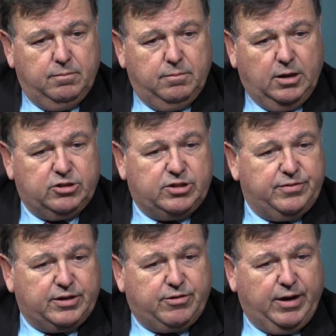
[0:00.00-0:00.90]
Most of
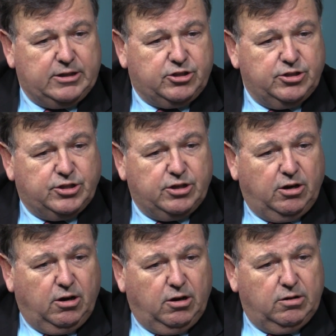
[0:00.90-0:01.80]
the crashes
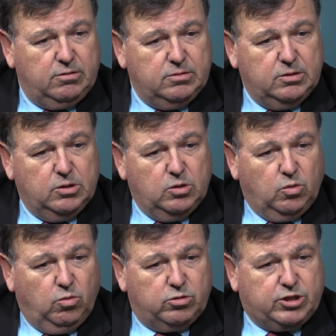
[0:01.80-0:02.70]
are
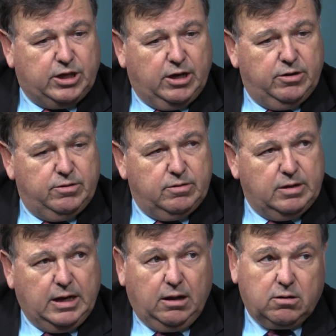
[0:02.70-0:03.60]
also
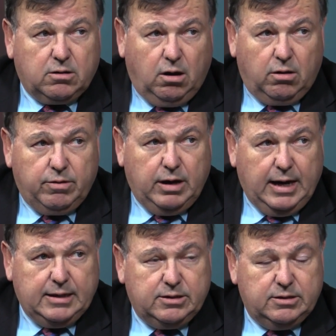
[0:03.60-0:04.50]
alcohol
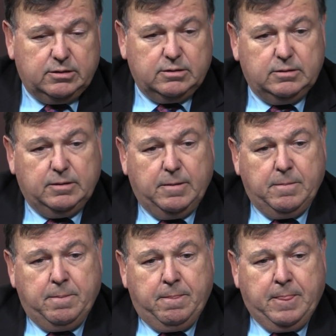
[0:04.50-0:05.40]
related,
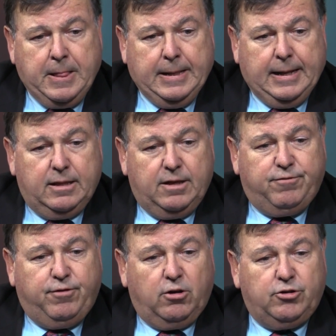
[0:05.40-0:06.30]
and there are
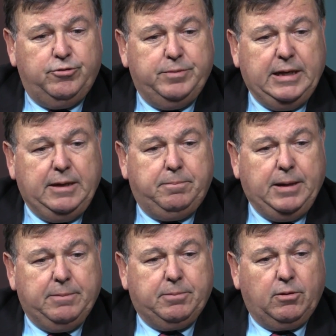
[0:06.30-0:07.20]
far too many
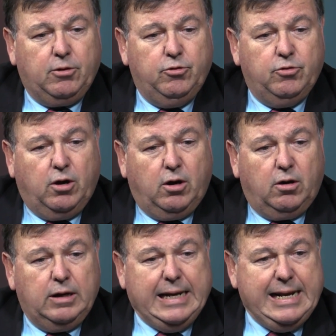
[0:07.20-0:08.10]
people who
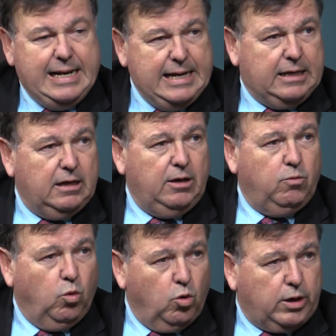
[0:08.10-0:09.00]
are illegally
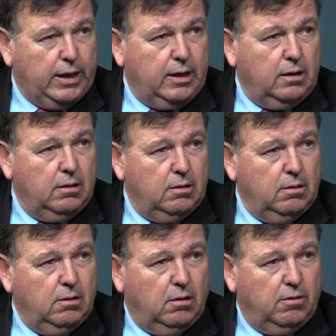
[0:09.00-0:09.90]
walking
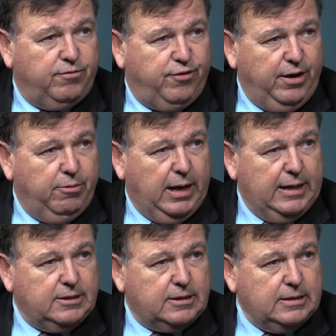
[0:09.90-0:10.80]
on
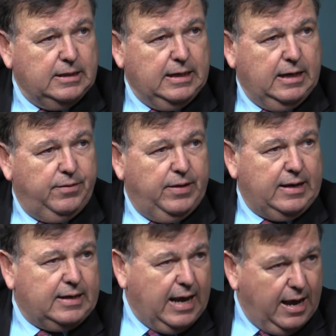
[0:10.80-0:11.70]
freeways. And
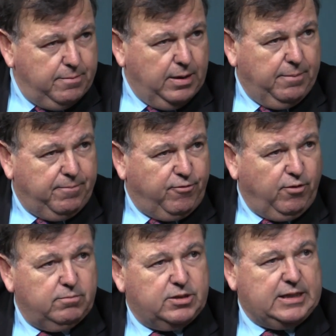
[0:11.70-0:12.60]
that came up
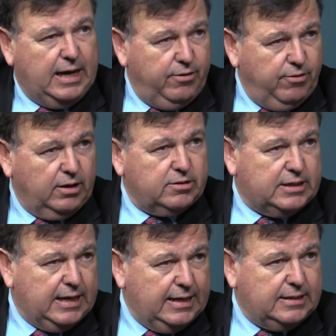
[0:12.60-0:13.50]
from SANRAL's
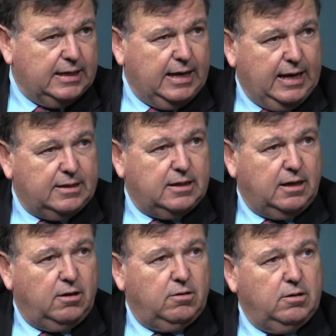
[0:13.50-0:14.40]
data at
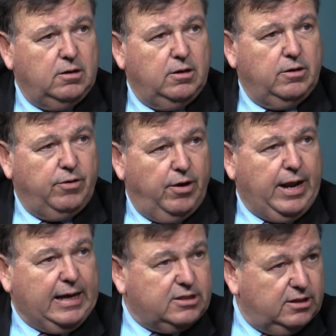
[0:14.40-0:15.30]
our Road
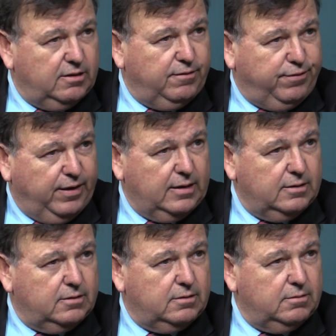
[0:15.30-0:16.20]
Accident
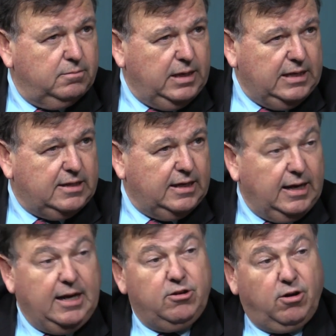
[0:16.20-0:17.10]
Fund meeting
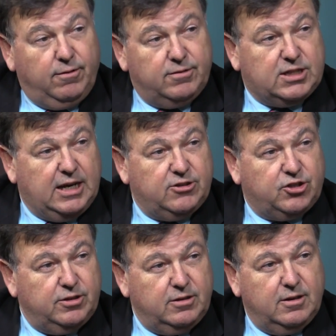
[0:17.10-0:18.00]
in
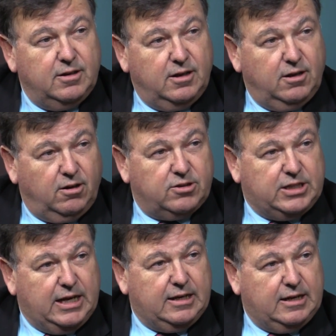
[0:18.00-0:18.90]
conversation last
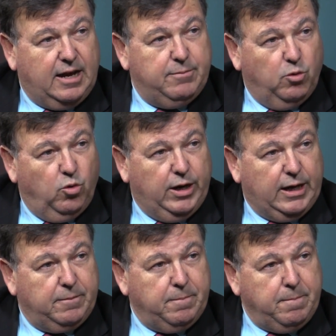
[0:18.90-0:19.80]
Saturday morning.